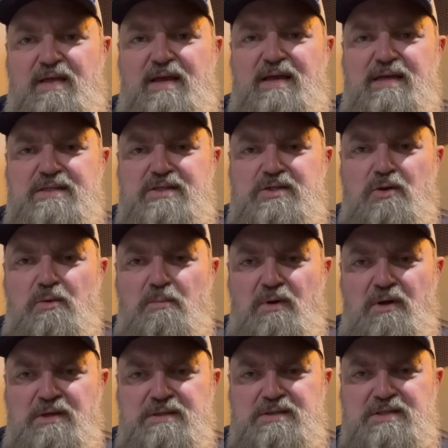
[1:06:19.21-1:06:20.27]
Thanks so
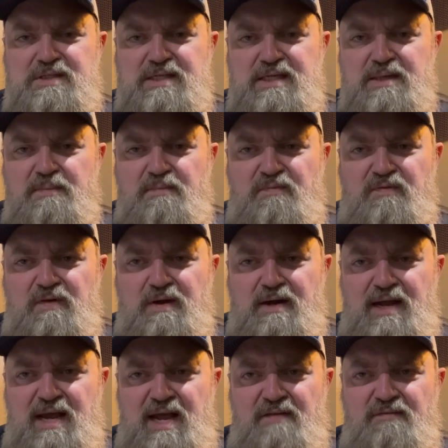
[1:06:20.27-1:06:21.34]
much, Tim, for
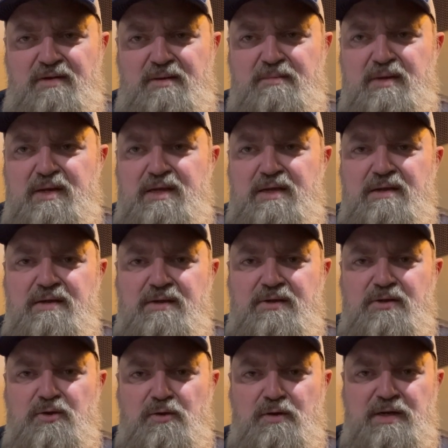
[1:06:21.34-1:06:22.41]
having me.
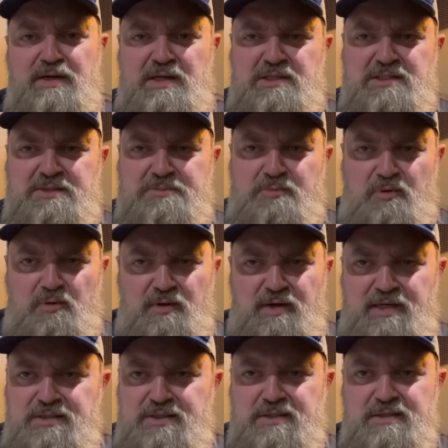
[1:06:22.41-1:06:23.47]
You're an
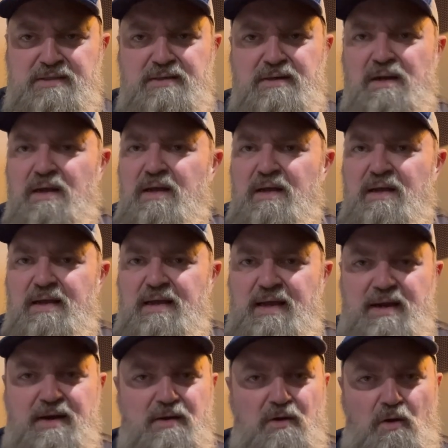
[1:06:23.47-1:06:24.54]
inspiration,
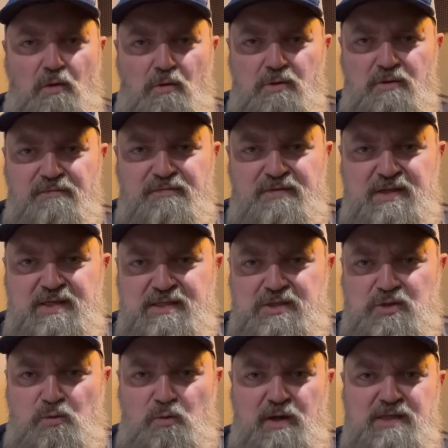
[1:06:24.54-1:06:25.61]
and all of
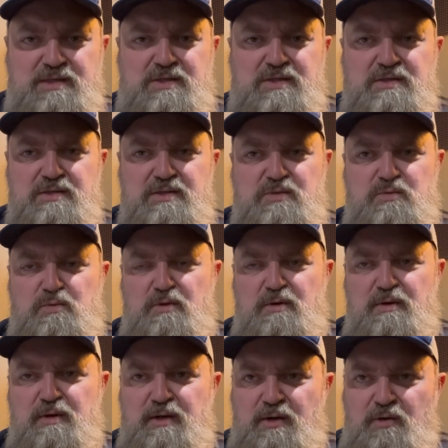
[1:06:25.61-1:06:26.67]
these questions
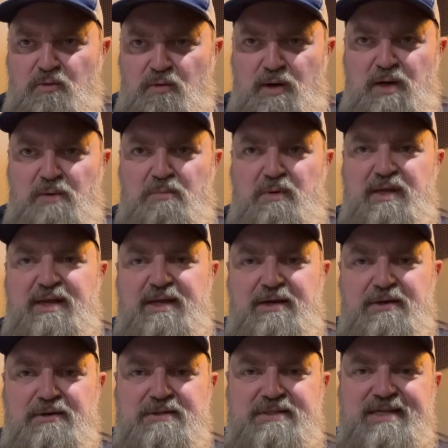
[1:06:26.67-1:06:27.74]
were incredibly
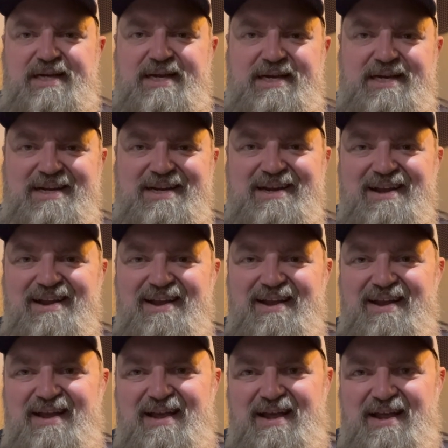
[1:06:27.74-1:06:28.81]
entertaining,
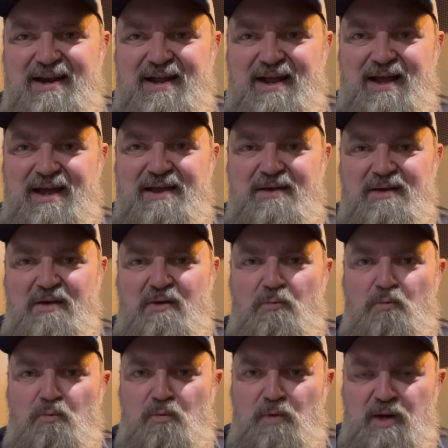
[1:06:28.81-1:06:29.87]
and
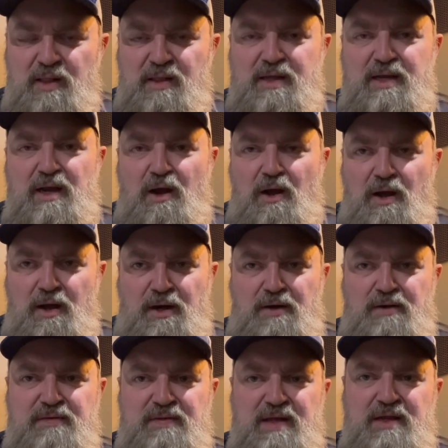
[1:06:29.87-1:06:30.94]
I'm really
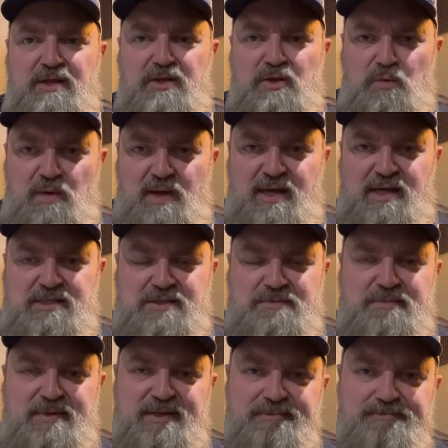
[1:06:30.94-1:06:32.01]
honored that you asked
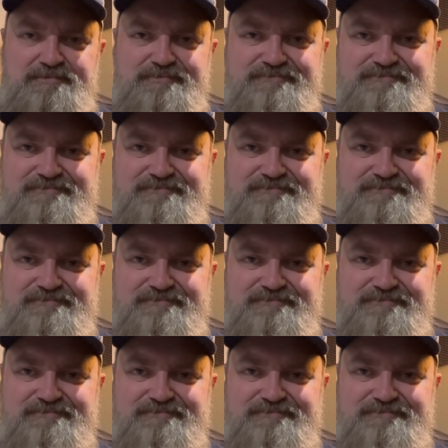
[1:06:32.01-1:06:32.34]
me.